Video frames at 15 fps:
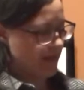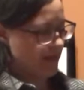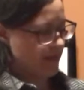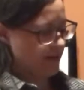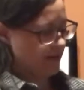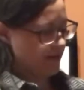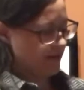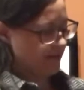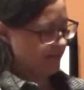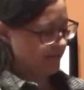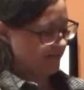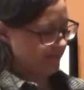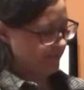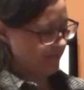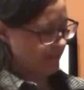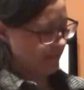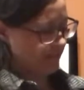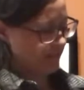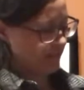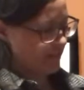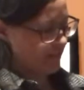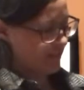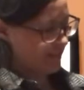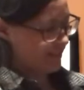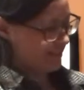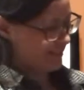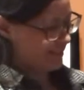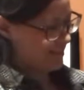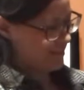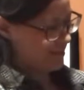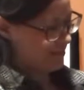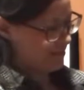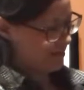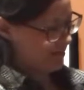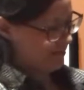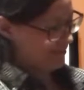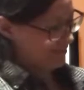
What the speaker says: Alright, that was a good idea, but